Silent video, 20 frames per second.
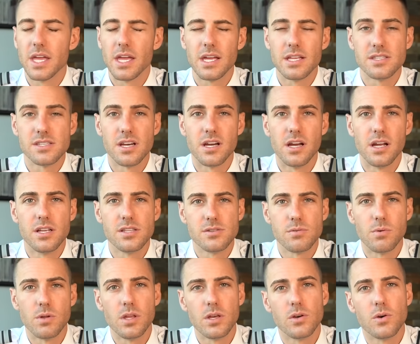It's
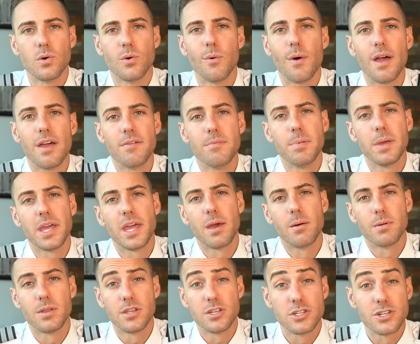a really cool way of being
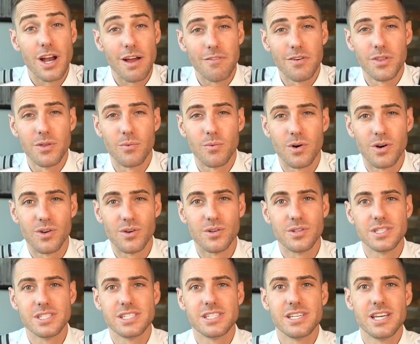able to travel the
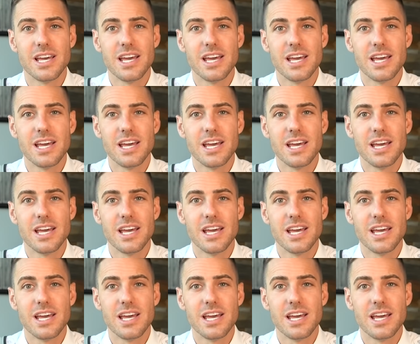world